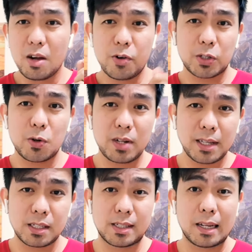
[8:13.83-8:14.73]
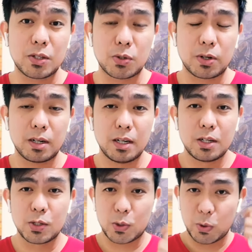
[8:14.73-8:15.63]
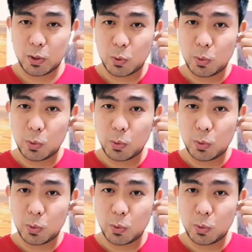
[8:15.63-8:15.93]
recognize the sensor, so it